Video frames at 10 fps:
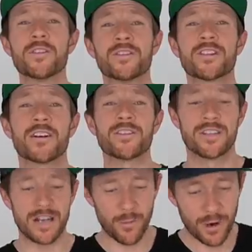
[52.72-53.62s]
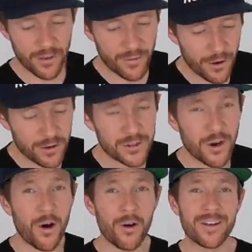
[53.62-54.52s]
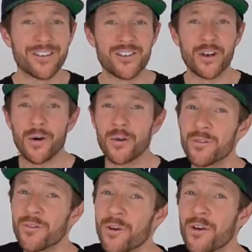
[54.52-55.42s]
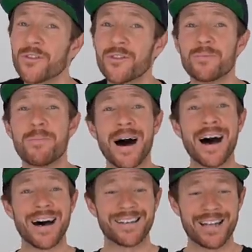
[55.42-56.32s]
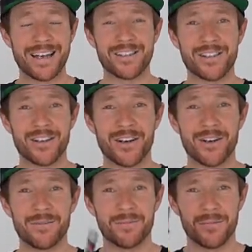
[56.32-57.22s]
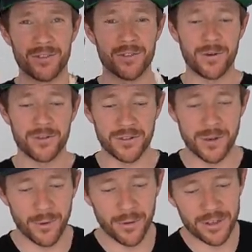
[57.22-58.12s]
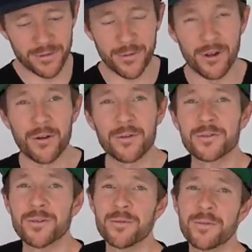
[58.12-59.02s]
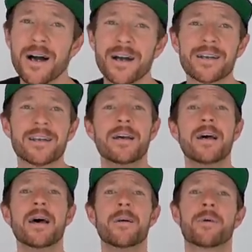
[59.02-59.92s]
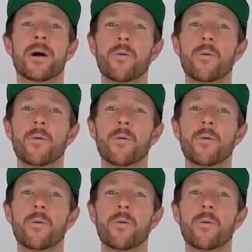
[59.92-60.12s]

this discussion today, we're going to focus on gels versus bars. As you know, not sponsored, I bought these from the local supermarket, but I